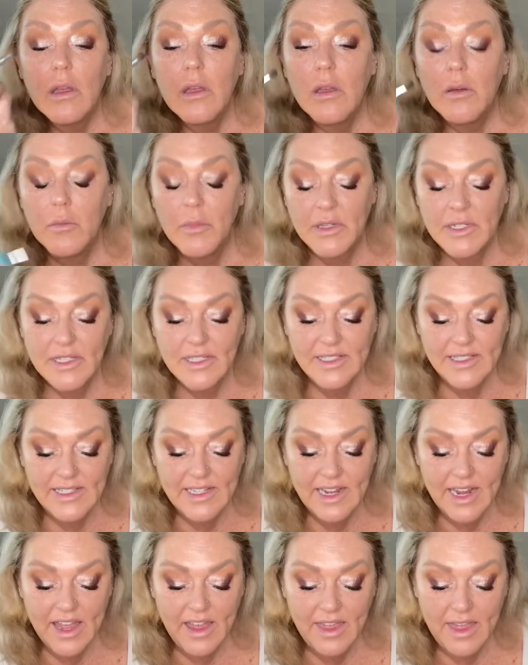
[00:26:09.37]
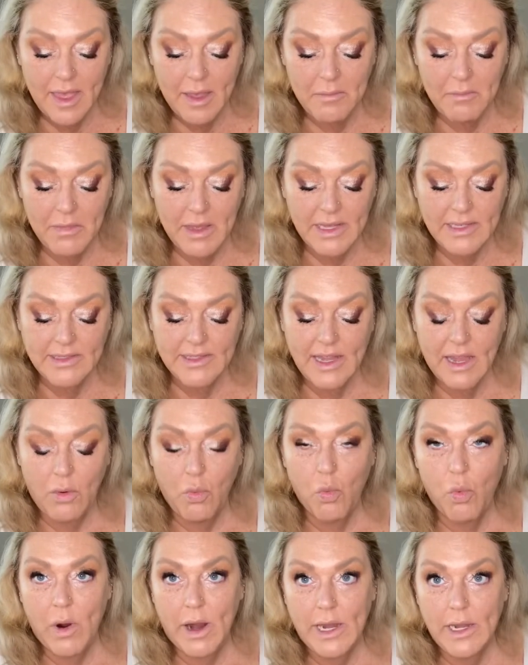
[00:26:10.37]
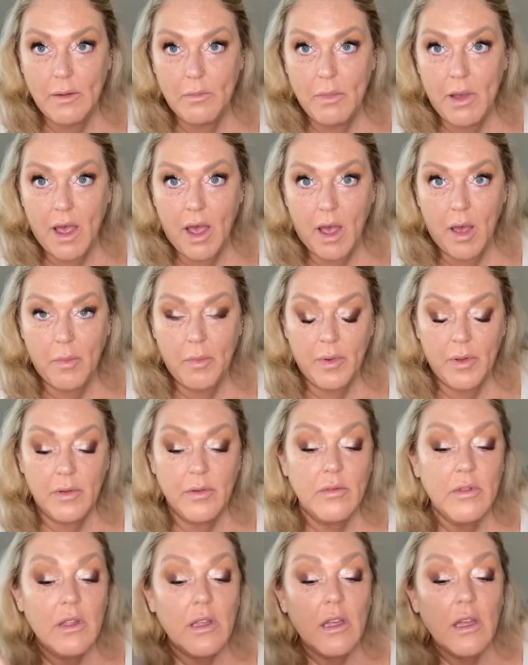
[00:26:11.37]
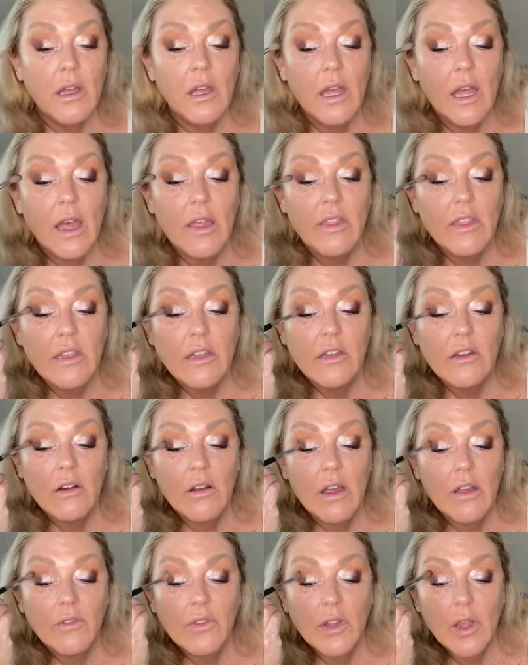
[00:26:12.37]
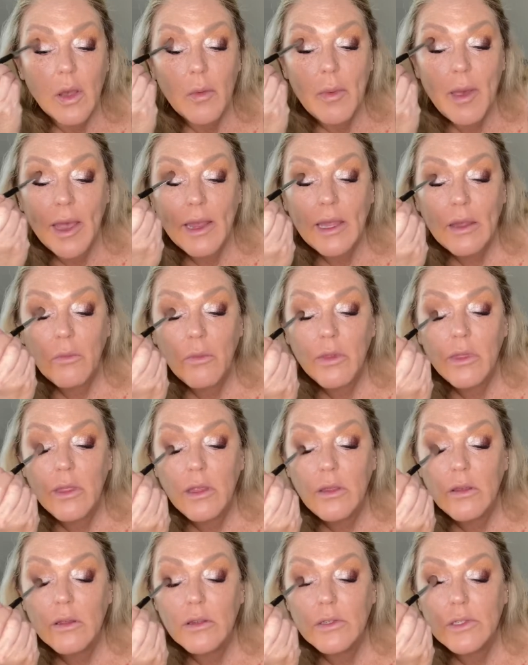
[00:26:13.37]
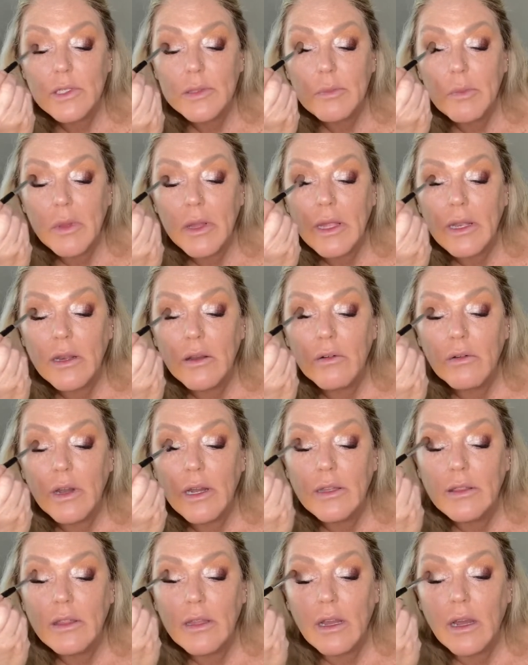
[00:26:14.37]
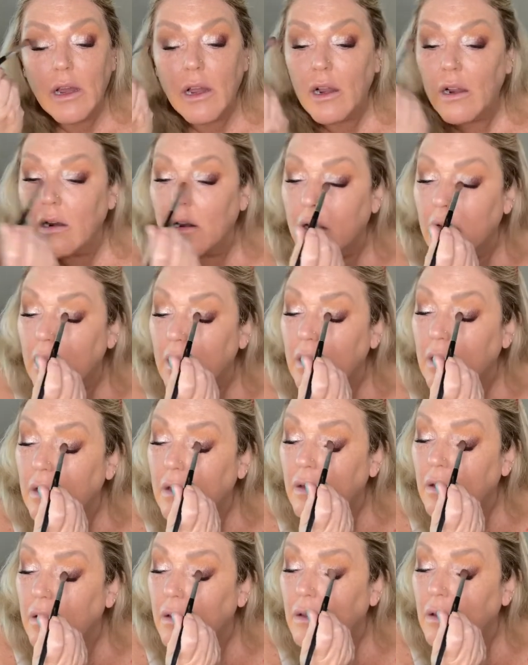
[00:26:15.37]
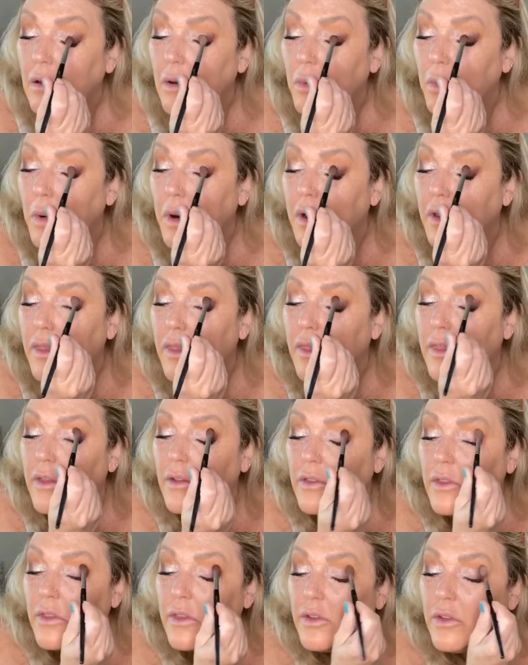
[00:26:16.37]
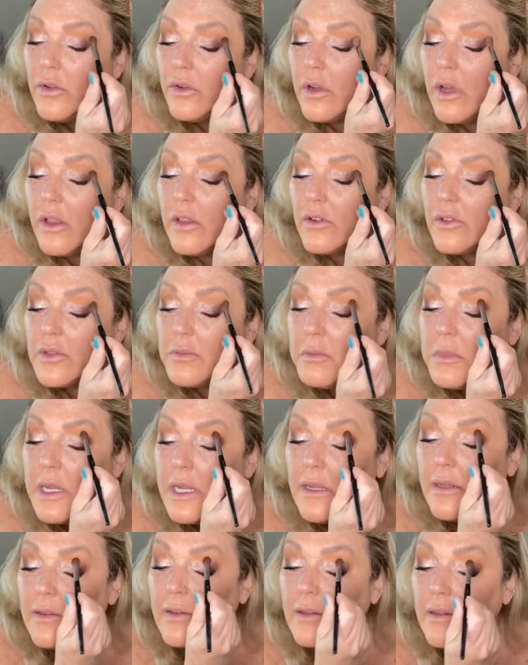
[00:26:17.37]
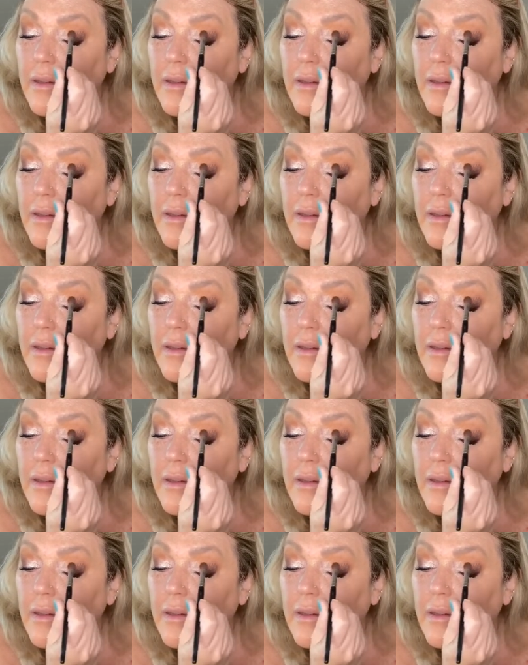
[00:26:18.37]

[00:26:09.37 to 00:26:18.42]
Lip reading: But you see how that makes that white pop? And then you don't have to go back in with it. You can just blend it right there where the two colors meet.